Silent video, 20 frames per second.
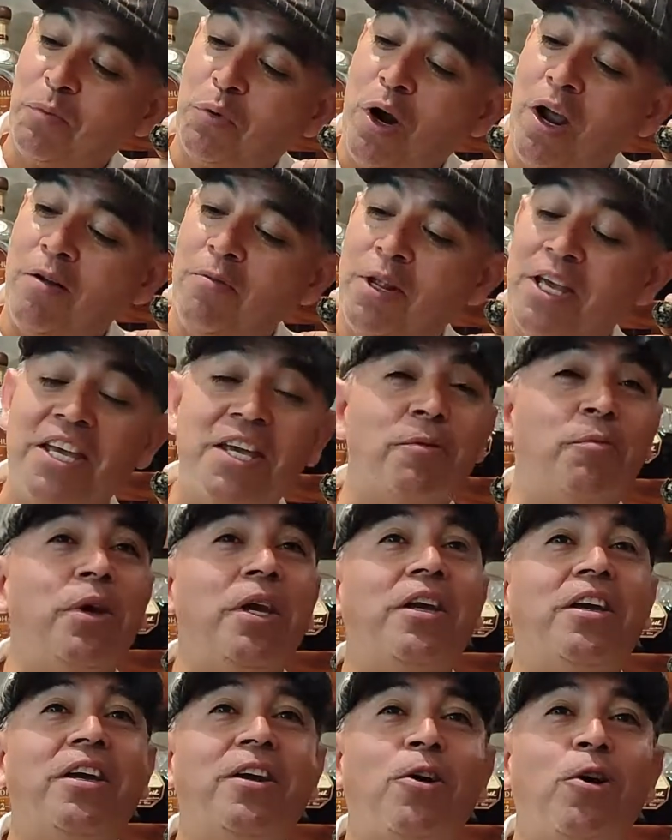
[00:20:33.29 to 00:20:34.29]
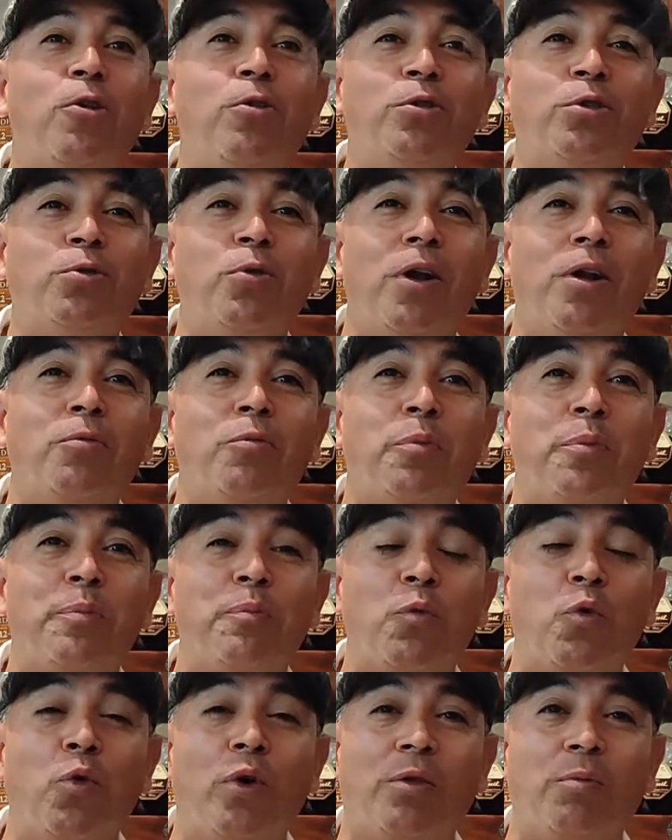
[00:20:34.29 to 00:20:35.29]
Probably Hibiki goes well
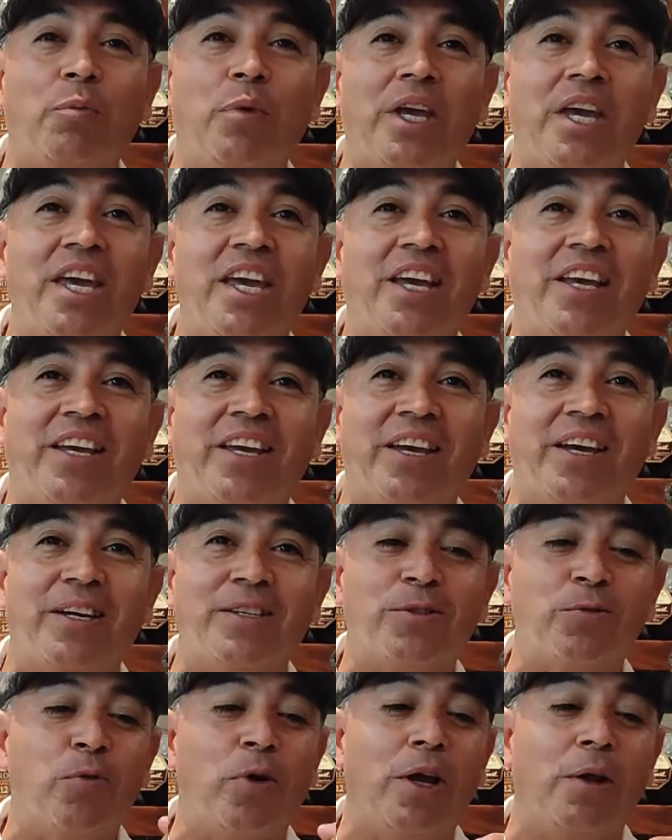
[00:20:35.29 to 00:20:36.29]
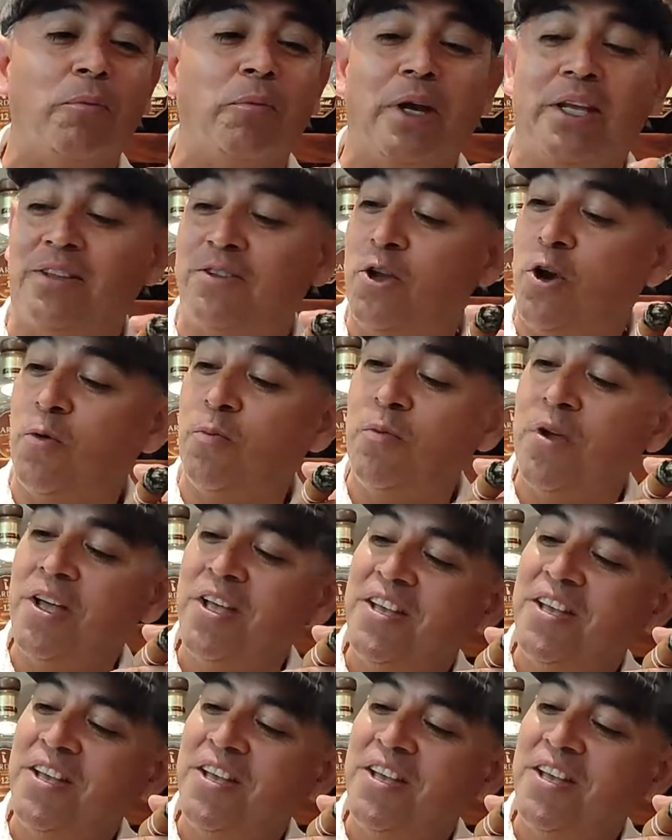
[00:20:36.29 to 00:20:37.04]
with Bihique as well, but no.